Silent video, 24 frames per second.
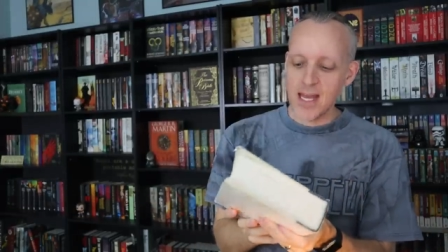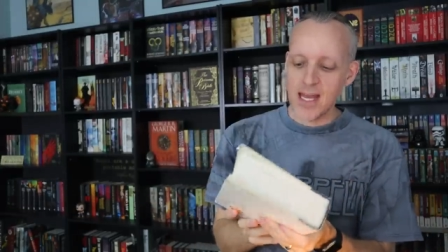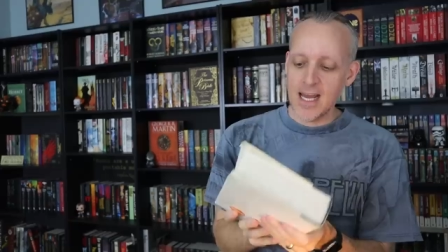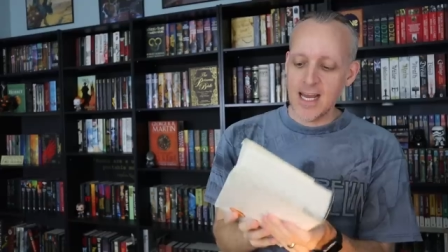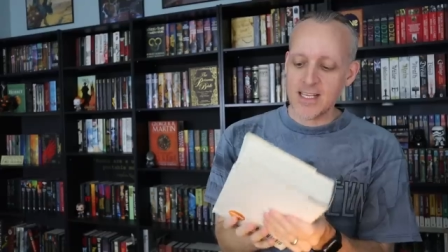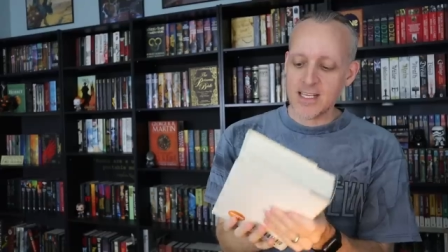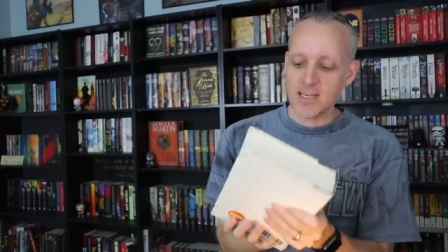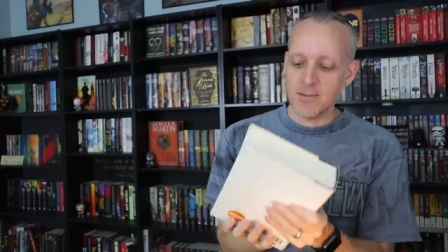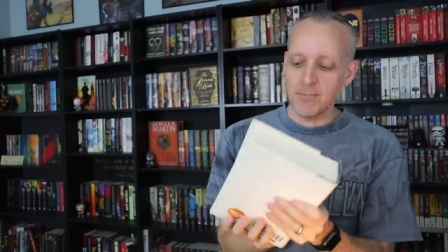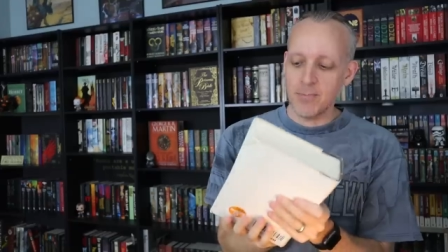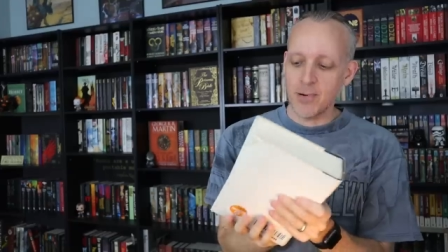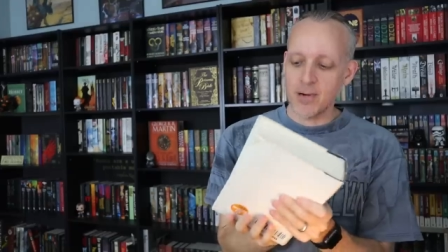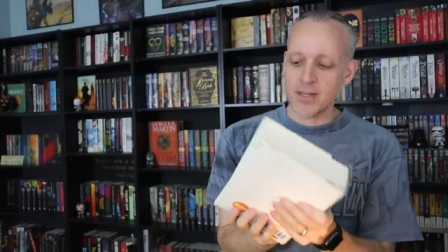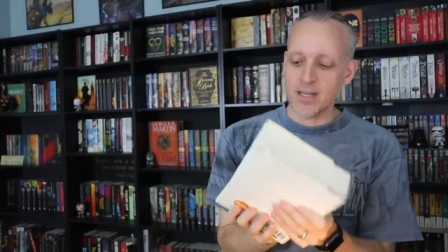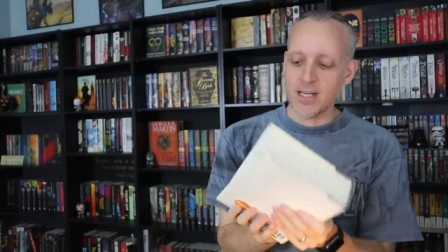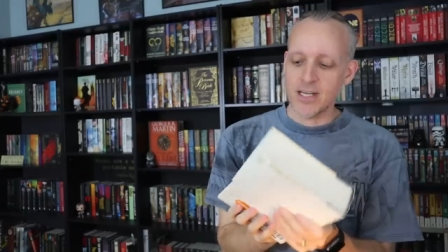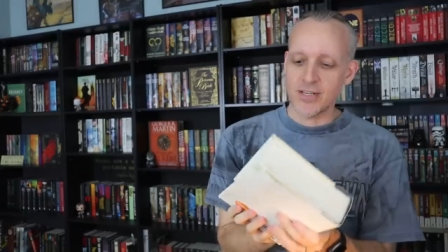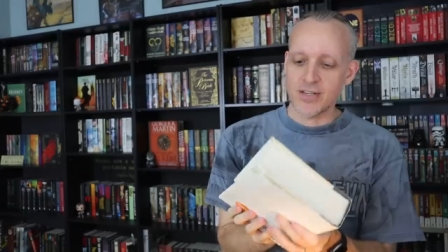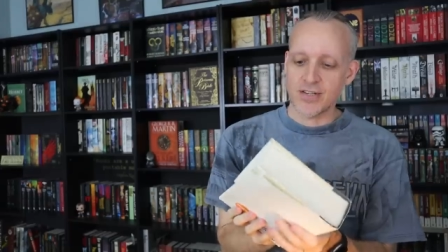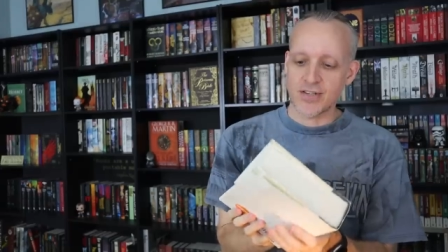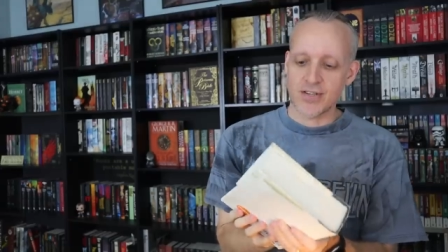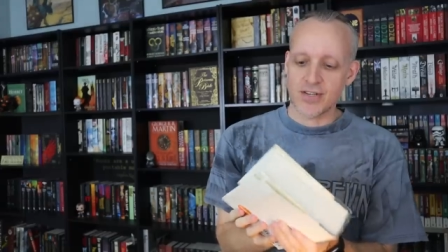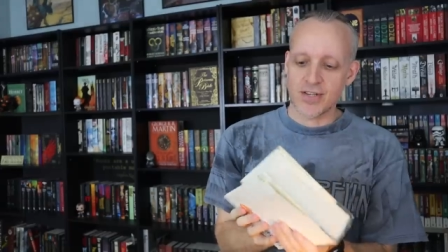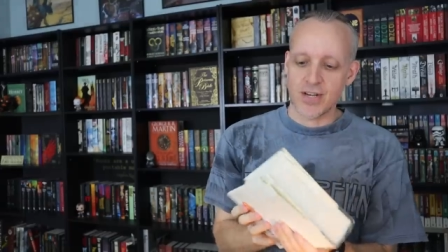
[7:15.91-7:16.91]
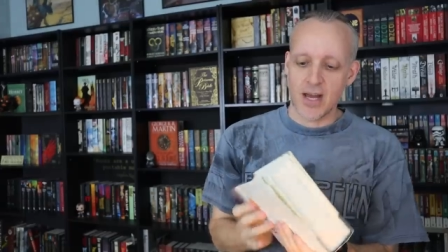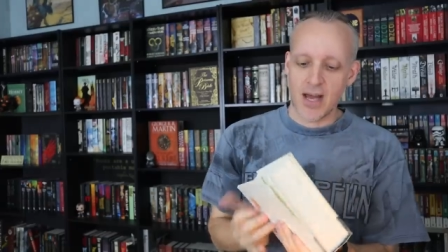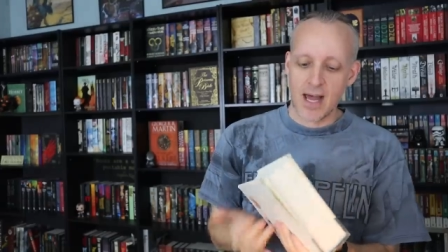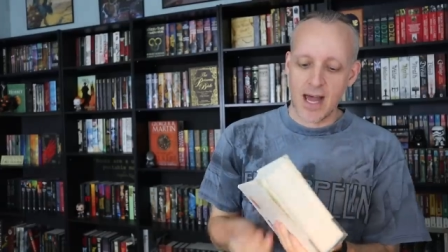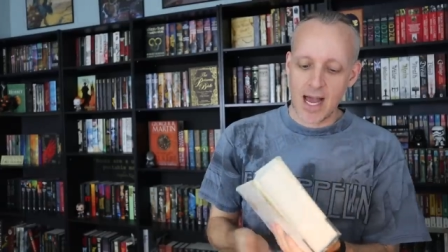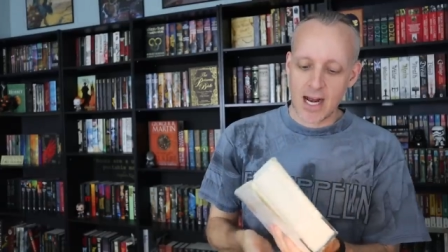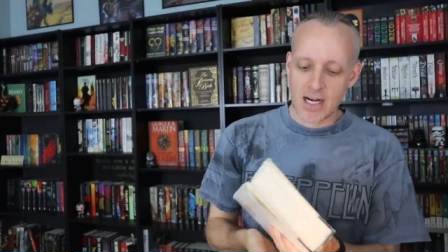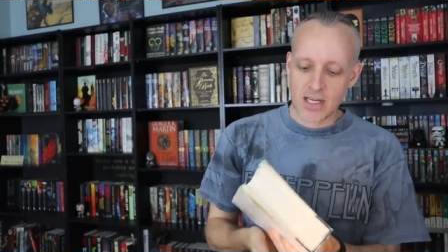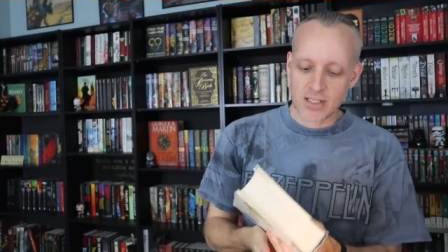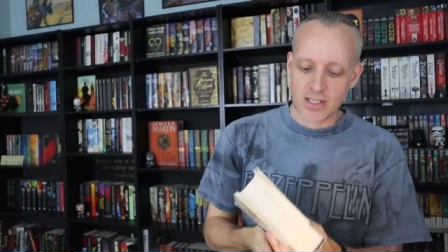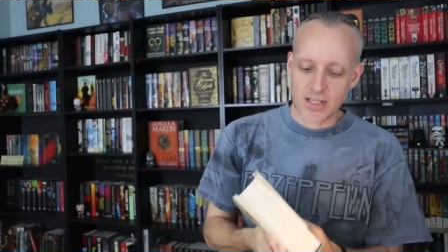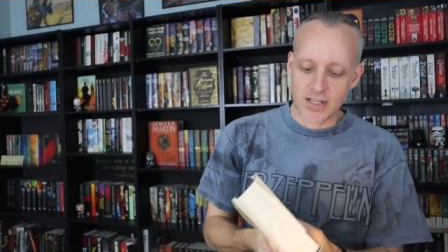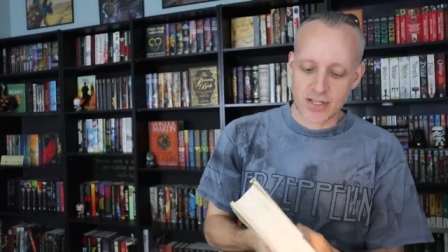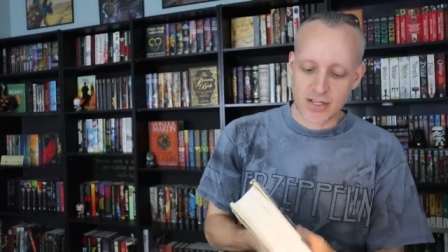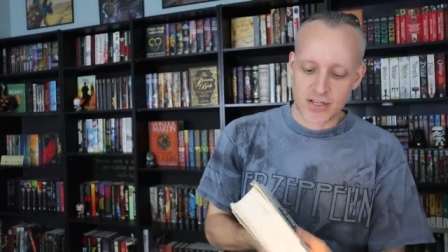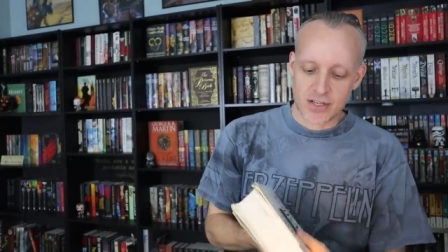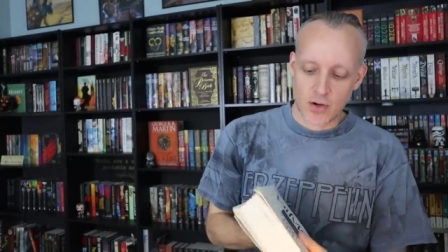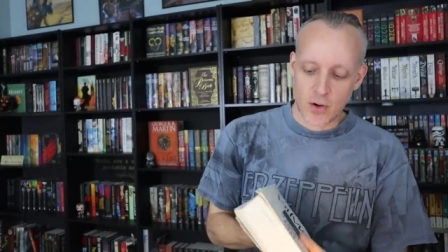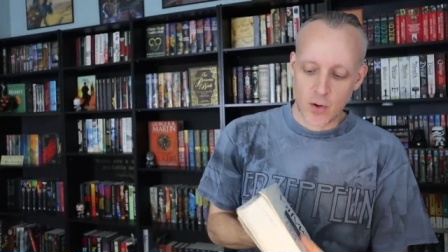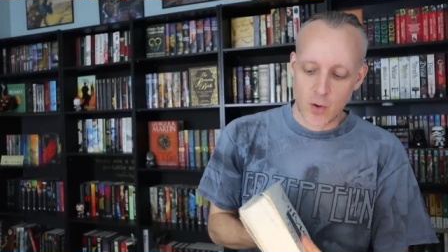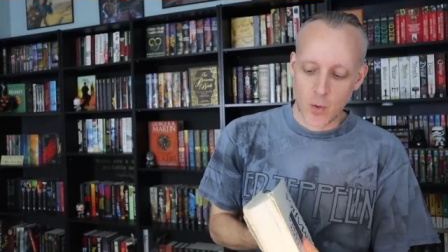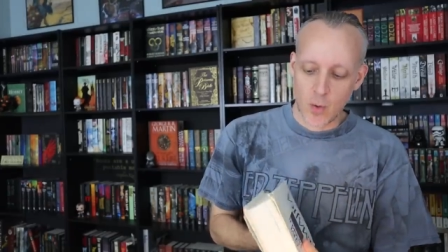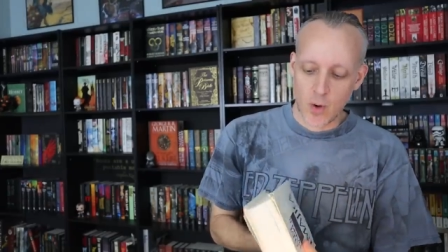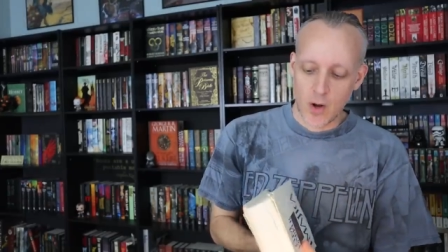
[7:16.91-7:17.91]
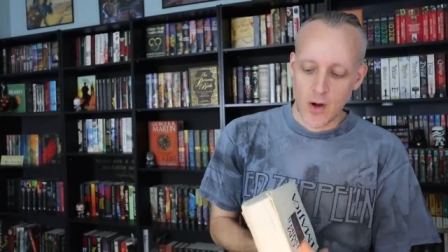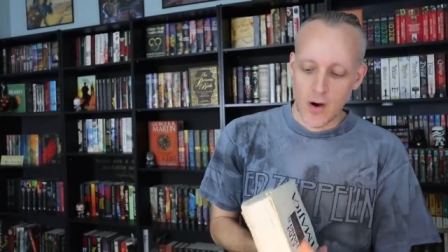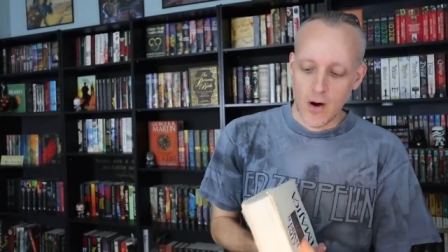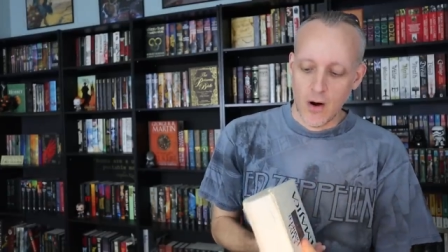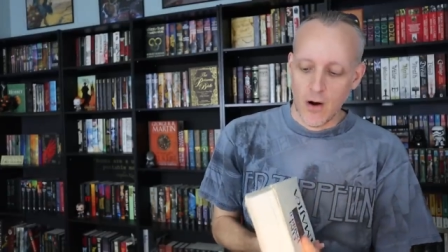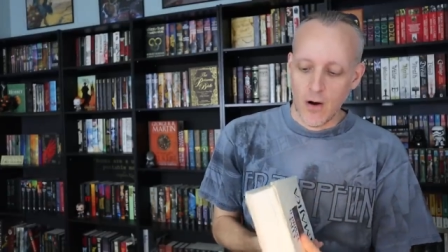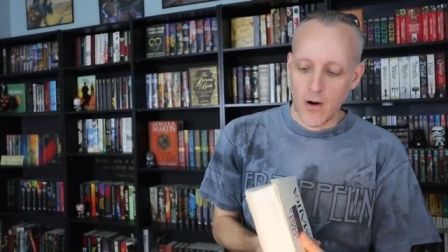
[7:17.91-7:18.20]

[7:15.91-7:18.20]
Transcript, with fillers: it's a book that's actually so